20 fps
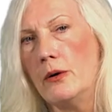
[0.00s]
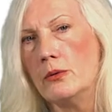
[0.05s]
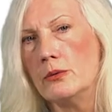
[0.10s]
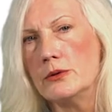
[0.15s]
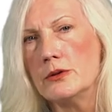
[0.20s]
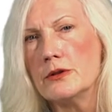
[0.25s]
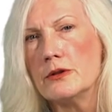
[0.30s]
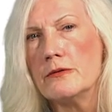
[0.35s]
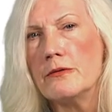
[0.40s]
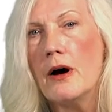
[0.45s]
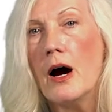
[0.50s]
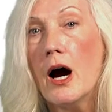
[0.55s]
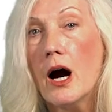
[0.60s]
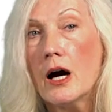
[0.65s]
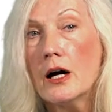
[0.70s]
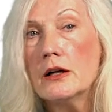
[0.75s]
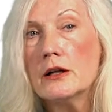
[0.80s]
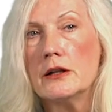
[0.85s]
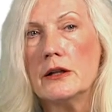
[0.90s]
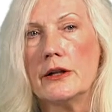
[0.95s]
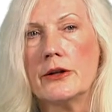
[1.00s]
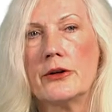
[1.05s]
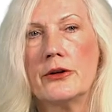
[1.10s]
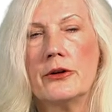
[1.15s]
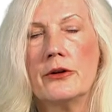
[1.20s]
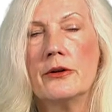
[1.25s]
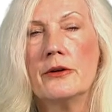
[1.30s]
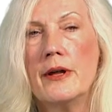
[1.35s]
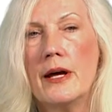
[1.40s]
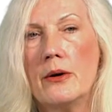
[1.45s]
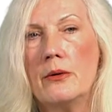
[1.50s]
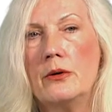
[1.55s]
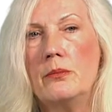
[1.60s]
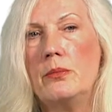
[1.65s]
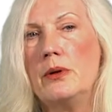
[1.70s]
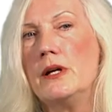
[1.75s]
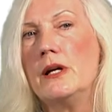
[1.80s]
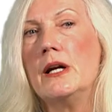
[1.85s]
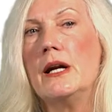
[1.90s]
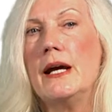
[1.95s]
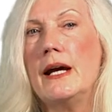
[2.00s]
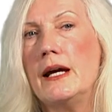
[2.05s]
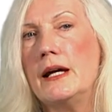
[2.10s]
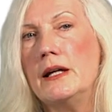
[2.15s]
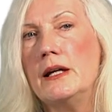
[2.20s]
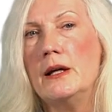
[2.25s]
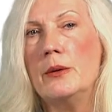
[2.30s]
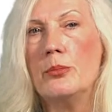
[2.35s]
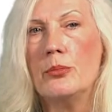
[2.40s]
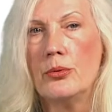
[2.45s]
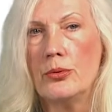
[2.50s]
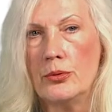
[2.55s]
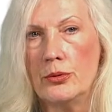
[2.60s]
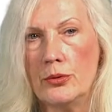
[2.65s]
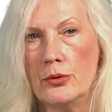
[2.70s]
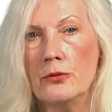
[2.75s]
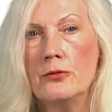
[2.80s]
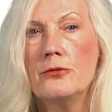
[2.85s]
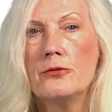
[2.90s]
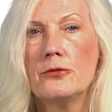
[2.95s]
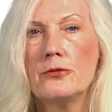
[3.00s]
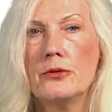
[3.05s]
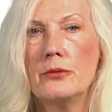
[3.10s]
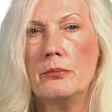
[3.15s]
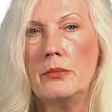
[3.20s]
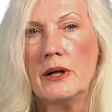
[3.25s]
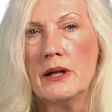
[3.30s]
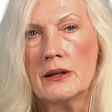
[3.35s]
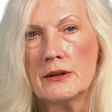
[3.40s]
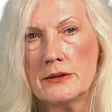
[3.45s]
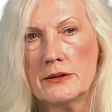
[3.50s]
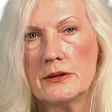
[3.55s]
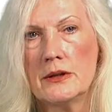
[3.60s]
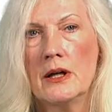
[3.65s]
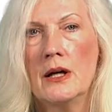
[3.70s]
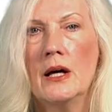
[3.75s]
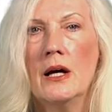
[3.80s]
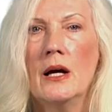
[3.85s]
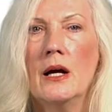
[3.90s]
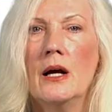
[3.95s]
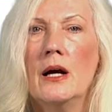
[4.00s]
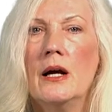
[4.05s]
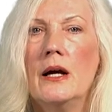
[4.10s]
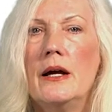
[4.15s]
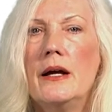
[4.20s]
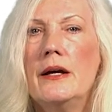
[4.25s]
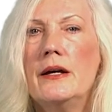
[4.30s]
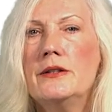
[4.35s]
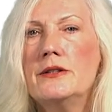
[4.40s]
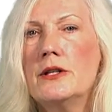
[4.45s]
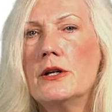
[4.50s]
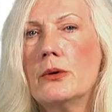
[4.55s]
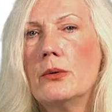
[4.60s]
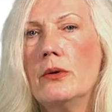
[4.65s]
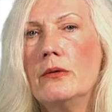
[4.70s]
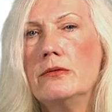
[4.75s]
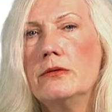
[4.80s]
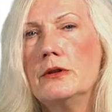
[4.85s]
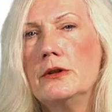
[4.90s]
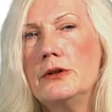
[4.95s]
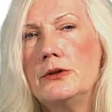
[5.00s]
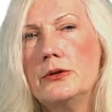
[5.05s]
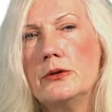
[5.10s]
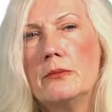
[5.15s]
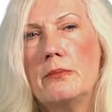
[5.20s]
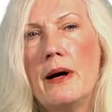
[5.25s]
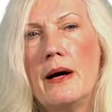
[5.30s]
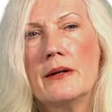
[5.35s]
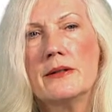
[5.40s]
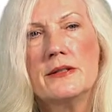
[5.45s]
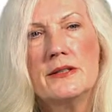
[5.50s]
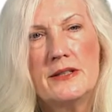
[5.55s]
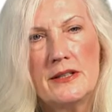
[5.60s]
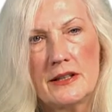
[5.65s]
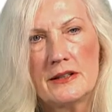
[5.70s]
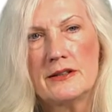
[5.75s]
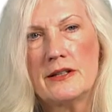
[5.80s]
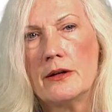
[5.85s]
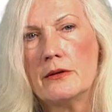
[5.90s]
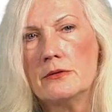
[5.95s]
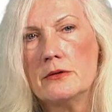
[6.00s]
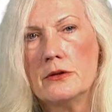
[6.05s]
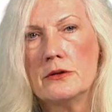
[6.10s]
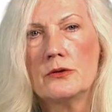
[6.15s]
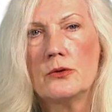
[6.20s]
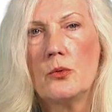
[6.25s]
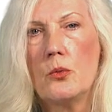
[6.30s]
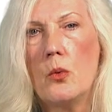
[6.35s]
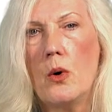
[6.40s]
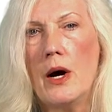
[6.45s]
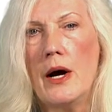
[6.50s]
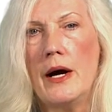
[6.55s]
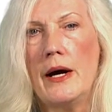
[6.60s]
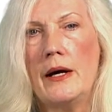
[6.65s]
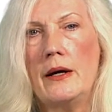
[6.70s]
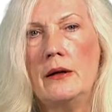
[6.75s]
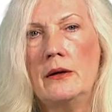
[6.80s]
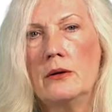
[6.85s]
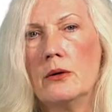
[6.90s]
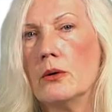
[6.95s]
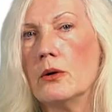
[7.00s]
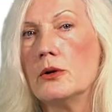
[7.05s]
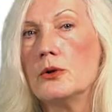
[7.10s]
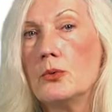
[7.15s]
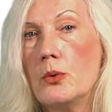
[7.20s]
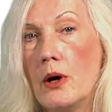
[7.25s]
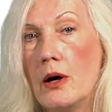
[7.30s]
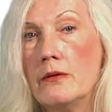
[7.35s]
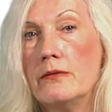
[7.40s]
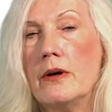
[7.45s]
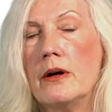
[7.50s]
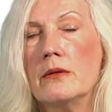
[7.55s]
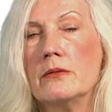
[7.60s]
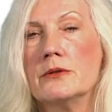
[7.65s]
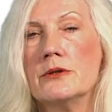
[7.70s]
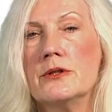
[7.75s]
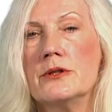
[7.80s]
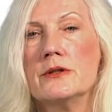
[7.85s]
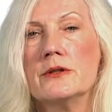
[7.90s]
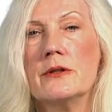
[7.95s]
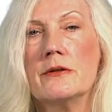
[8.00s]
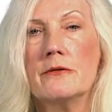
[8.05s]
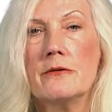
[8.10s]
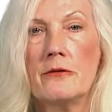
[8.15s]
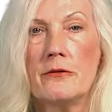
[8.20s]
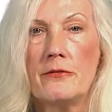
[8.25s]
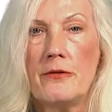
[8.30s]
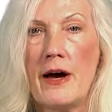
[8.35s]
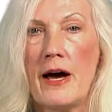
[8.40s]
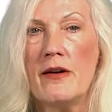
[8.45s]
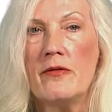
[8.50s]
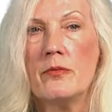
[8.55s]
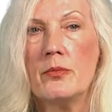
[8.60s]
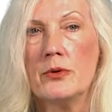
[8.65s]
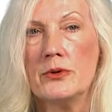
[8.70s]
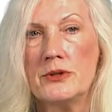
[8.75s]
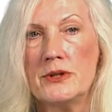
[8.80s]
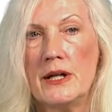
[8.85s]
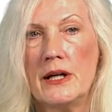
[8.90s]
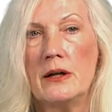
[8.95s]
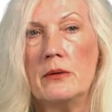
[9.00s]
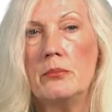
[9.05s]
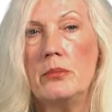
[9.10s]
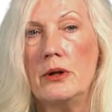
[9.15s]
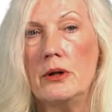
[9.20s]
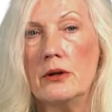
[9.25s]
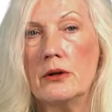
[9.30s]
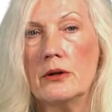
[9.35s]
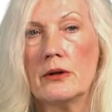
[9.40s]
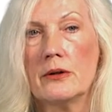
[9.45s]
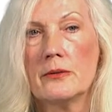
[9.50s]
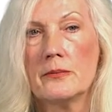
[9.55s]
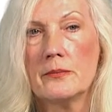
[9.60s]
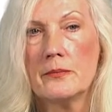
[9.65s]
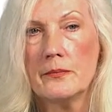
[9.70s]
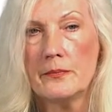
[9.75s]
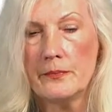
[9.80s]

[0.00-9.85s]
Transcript: ounce of hard liquor, that would be an 80 proof mix, is equivalent to about 6 ounces of wine or 12 ounces of a 5% beer.